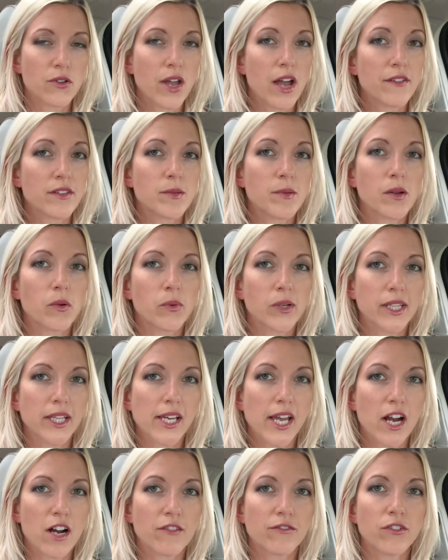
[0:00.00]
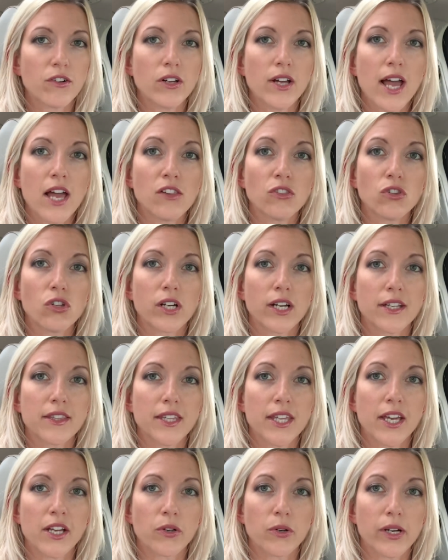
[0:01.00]
have to be really careful and look at
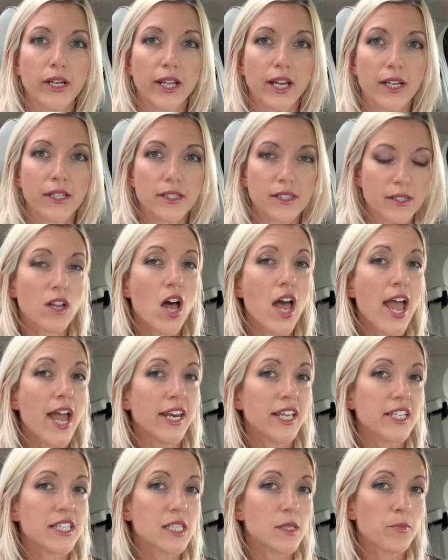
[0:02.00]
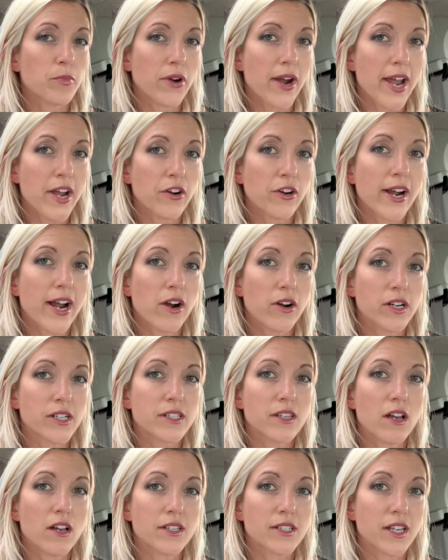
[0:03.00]
the ingredients. Any spray or
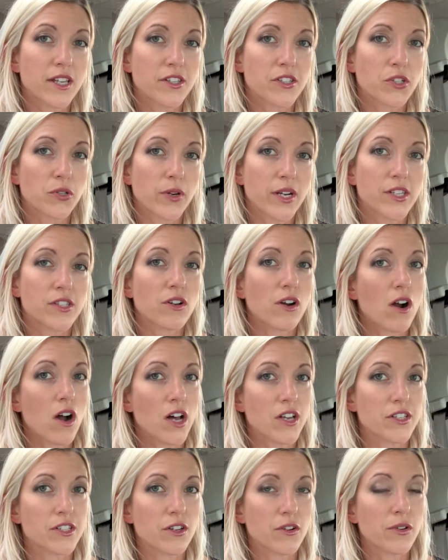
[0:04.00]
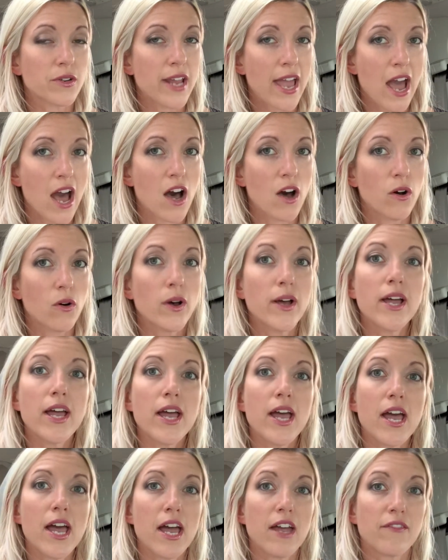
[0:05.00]
aerosol sunscreens are also now
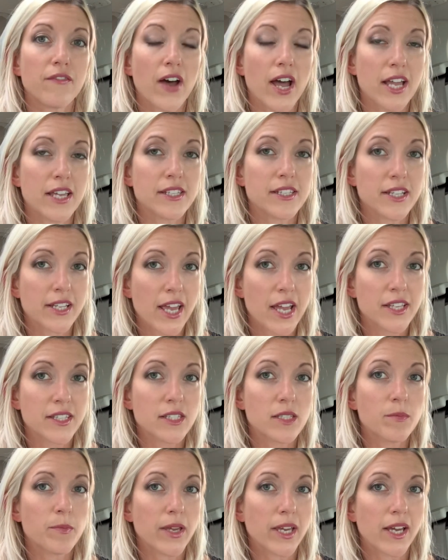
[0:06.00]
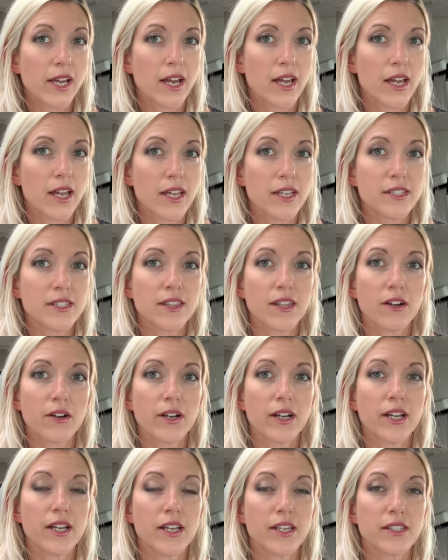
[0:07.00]
advised against because there
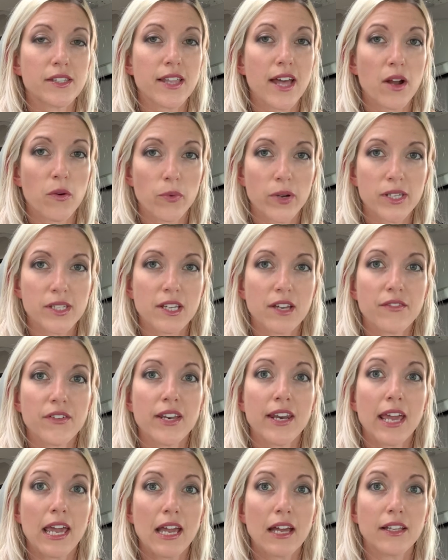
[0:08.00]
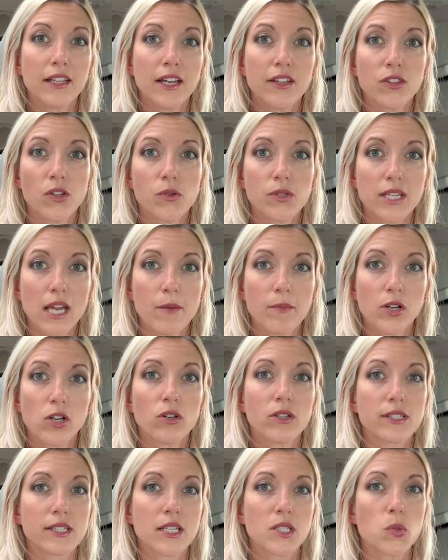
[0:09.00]
is that risk of inhaling those
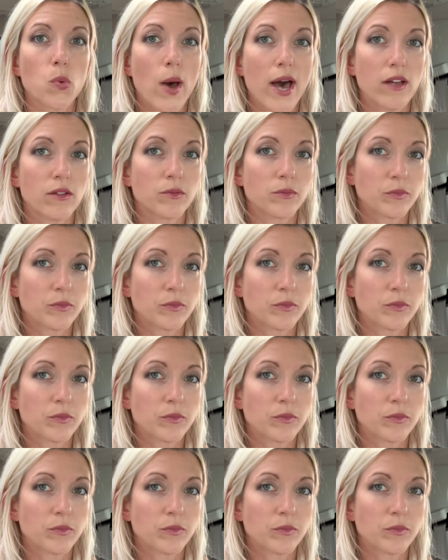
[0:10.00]
chemicals as well.